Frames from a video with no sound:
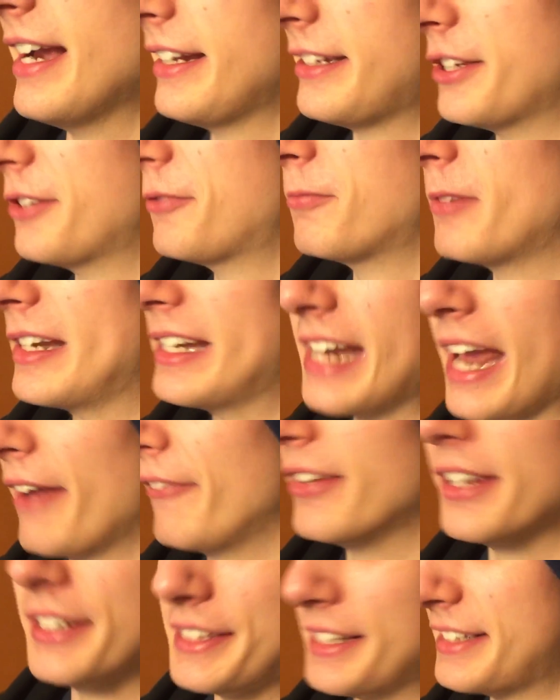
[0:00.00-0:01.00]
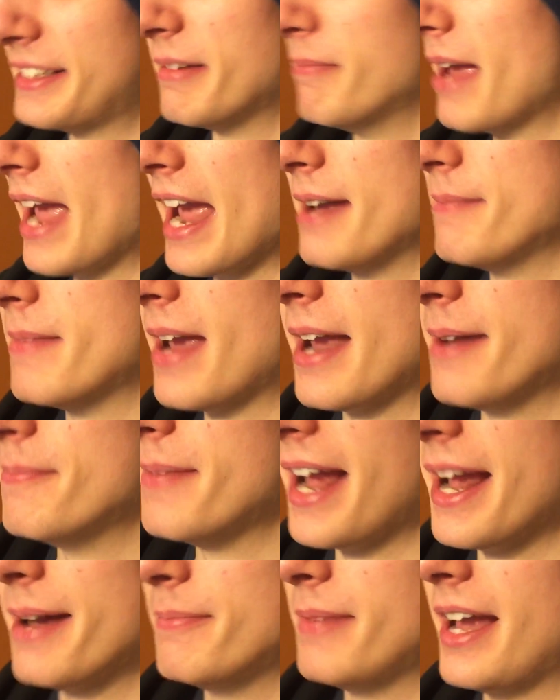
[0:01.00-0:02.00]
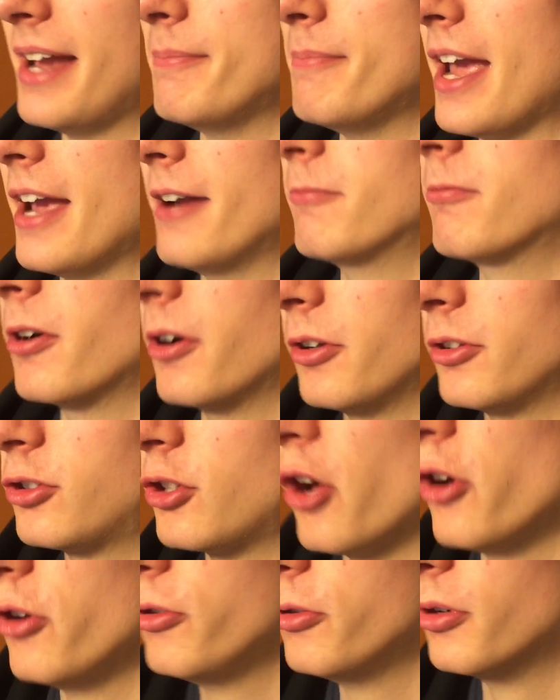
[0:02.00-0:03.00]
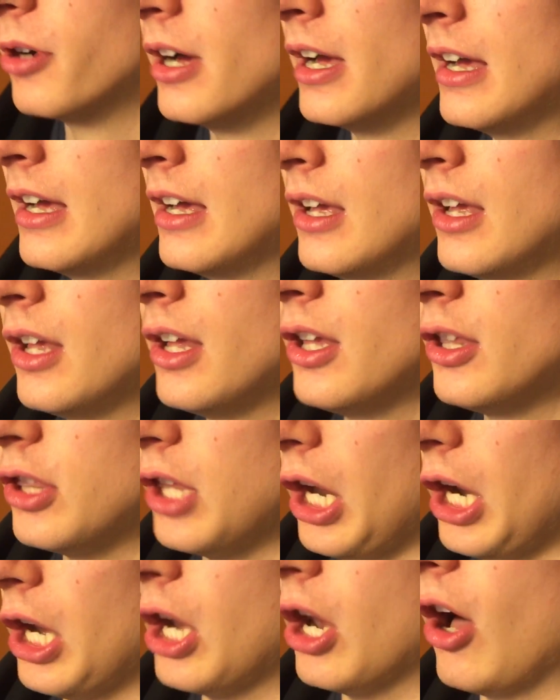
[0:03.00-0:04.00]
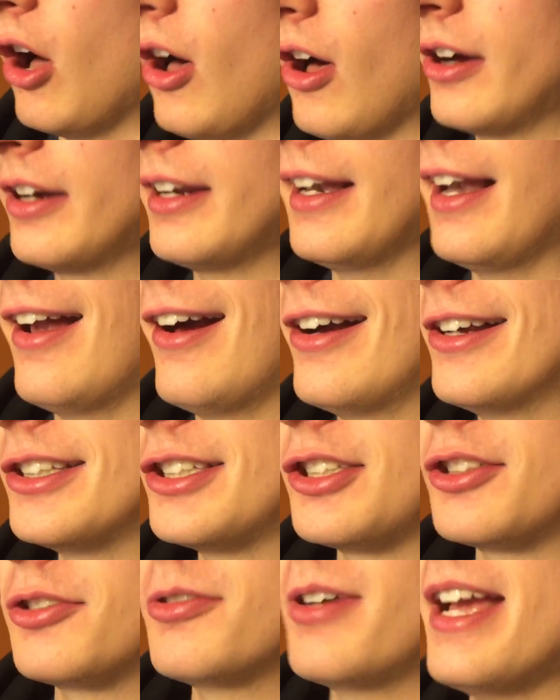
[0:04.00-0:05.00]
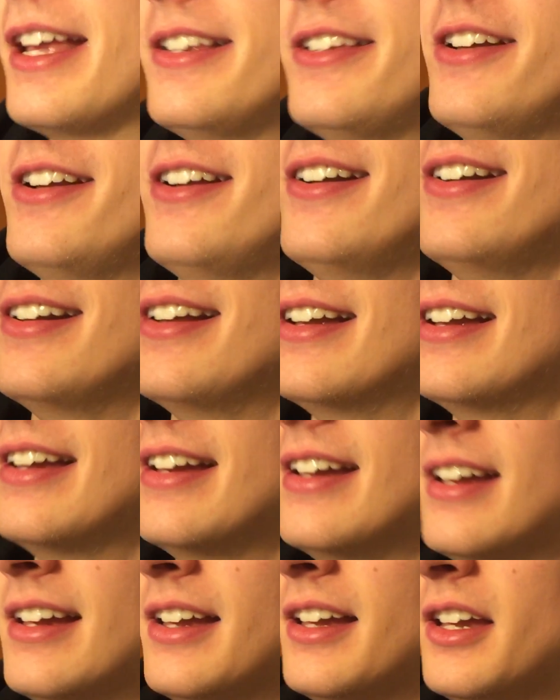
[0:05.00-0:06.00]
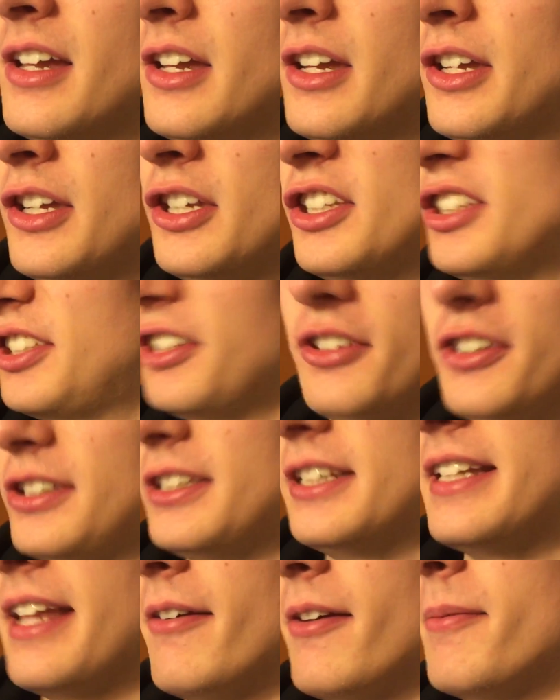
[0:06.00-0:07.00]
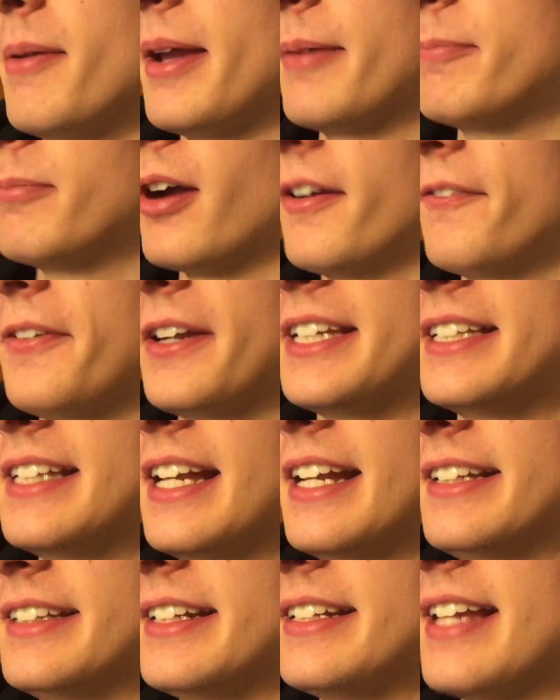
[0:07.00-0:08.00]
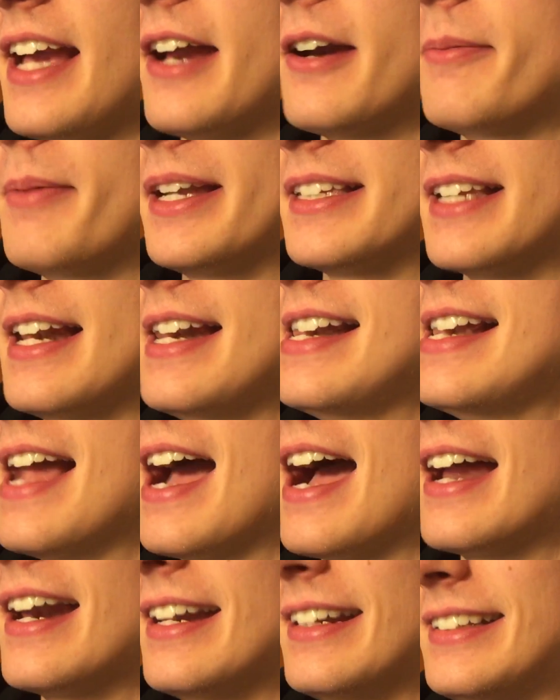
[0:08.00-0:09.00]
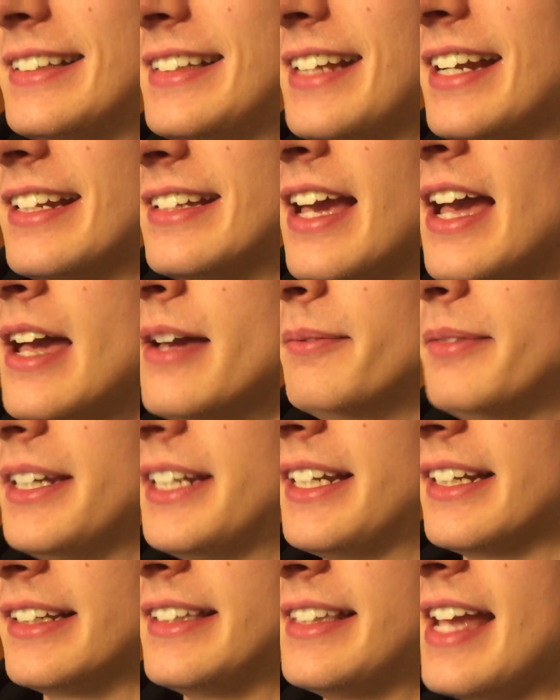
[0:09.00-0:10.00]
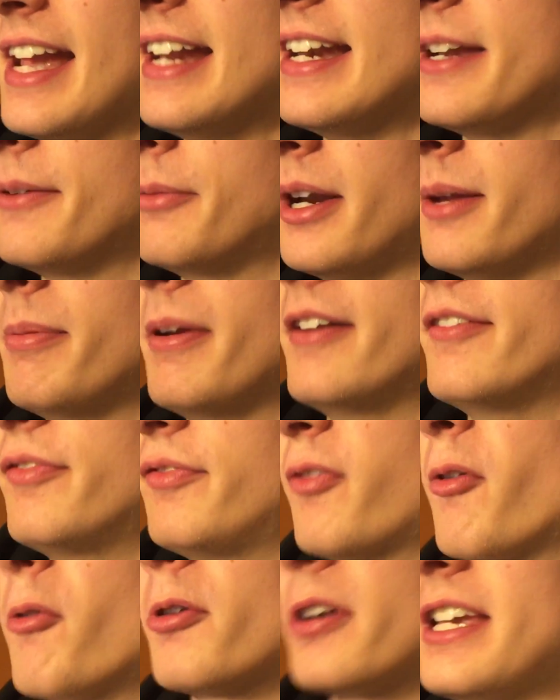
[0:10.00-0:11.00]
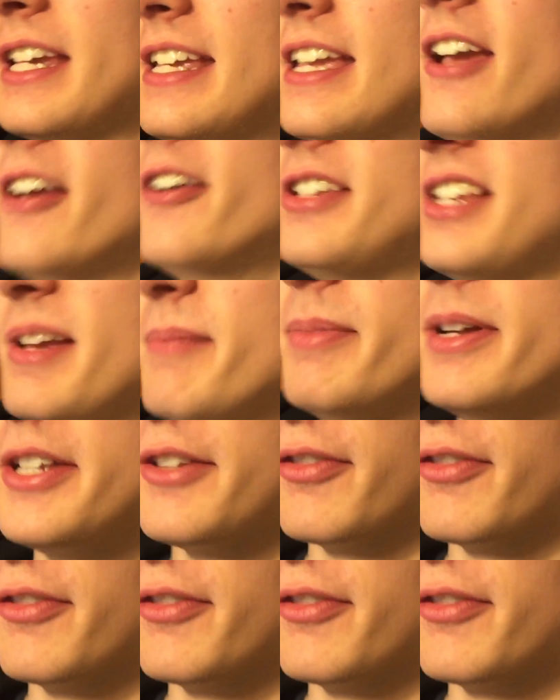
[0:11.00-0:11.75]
not just rename this It's a Mad, Mad, Mad, Mad, Mad World 2? The Long Lost Treasure. Seriously, that would make perfect sense. The title makes a lot of sense because then it would have been 40 years in